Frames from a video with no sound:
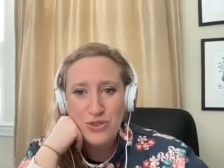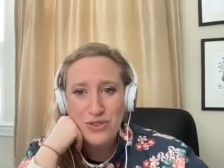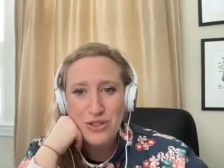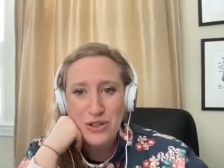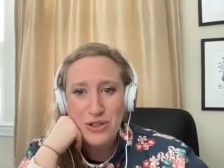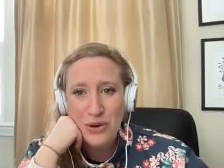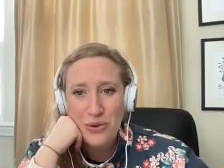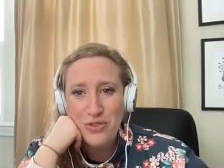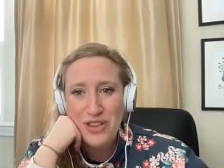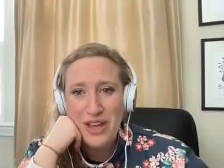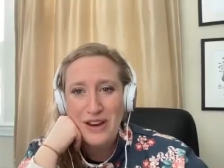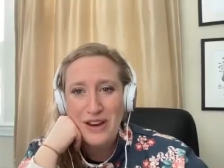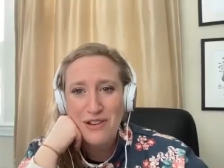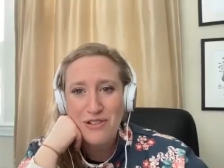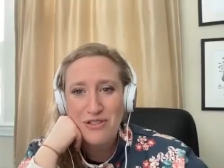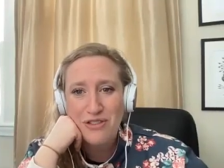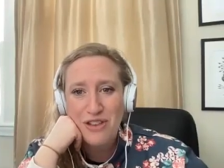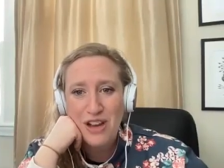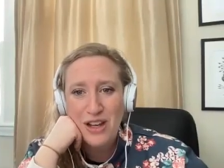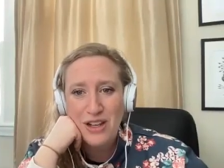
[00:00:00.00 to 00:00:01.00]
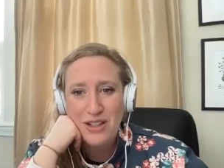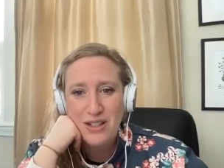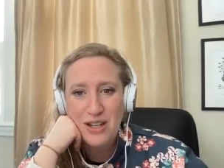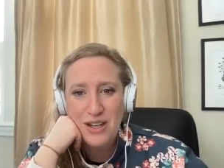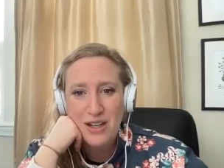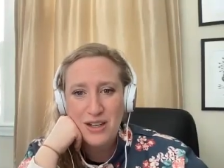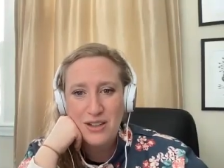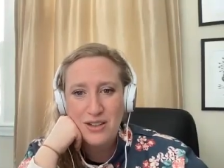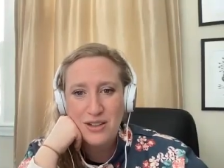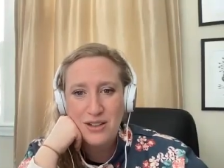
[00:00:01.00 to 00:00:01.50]
you know, that
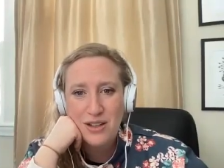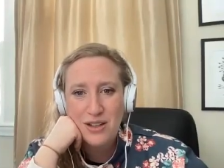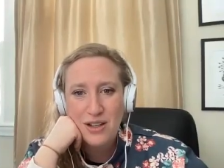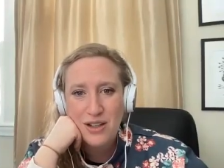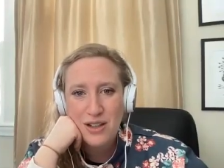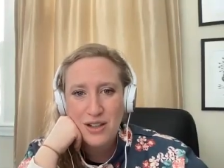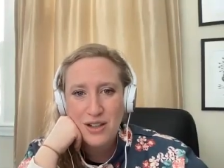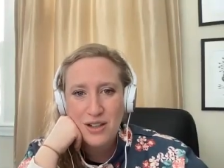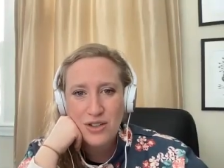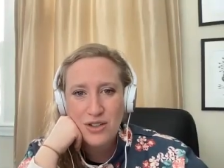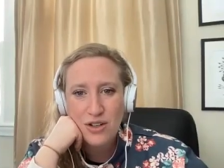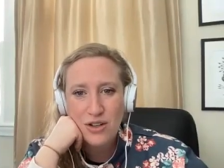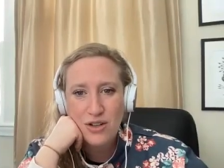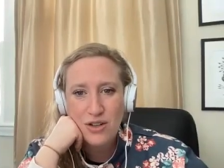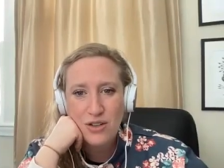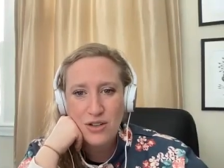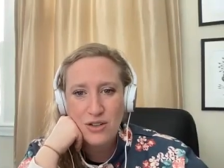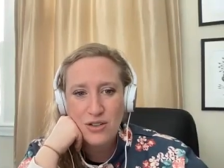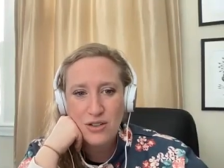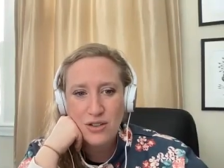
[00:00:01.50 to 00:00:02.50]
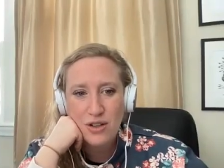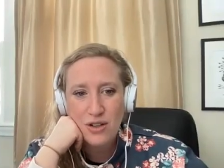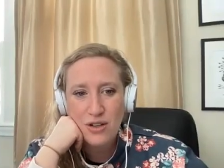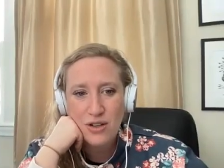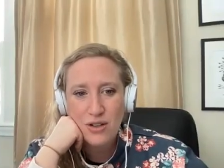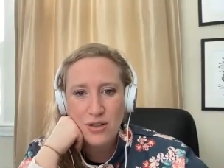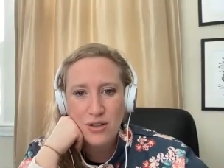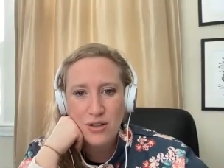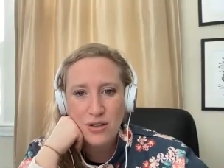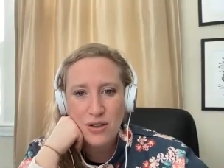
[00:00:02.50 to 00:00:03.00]
affected your
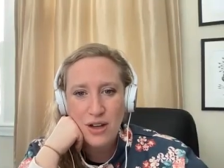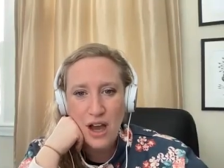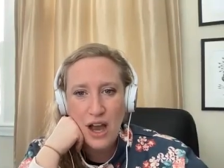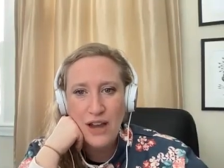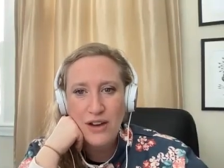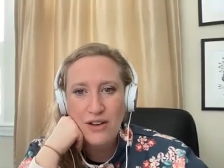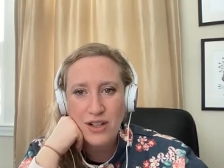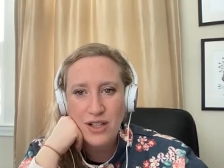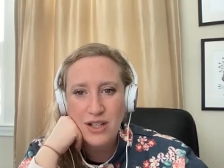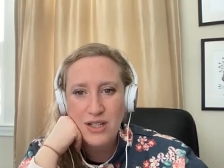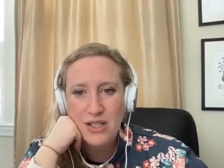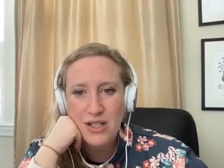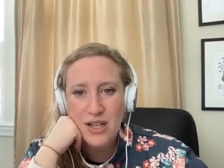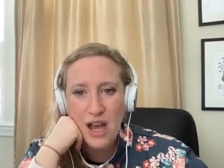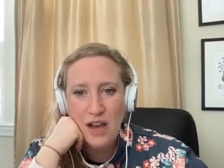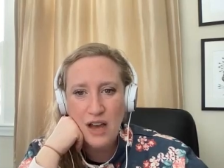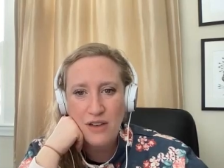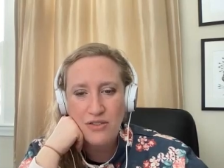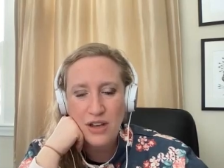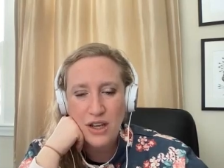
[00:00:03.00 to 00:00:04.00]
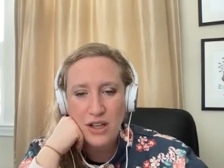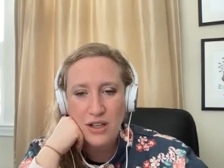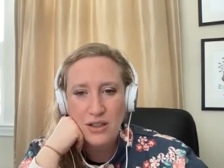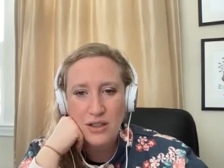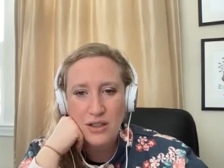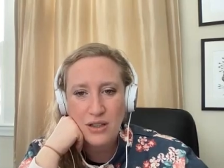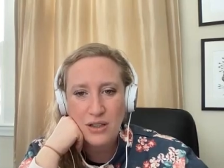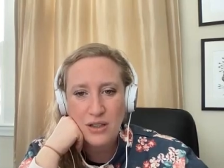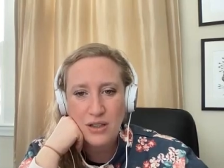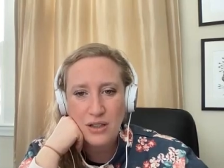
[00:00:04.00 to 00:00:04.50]
your hiring and staffing.